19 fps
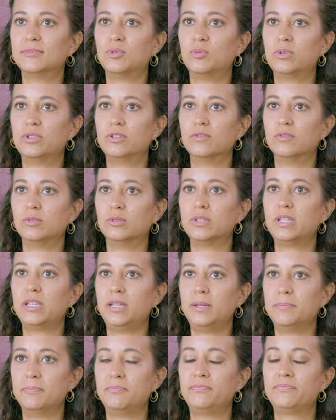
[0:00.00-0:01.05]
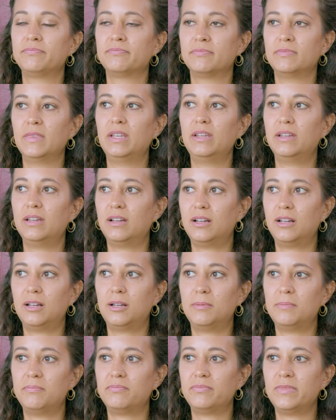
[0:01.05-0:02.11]
wonderful team.
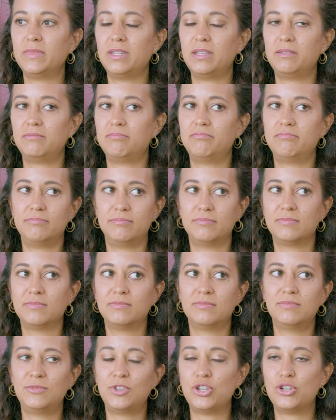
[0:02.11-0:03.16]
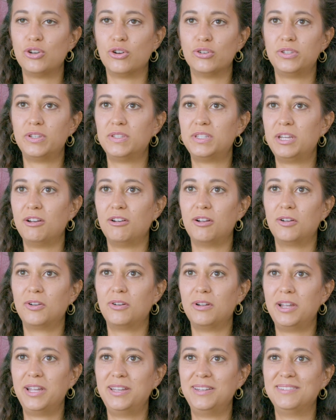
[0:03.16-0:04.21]
And the nurses here are
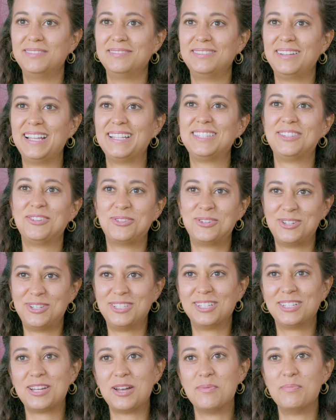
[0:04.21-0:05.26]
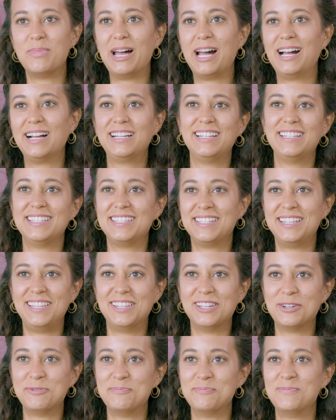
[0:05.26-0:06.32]
great. It's so good to come back and see
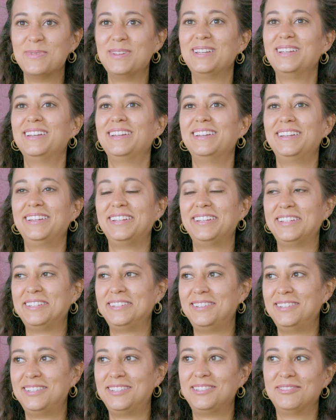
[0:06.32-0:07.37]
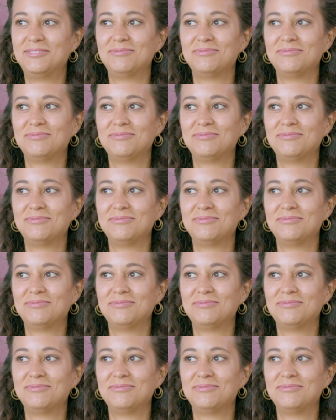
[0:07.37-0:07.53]
them, and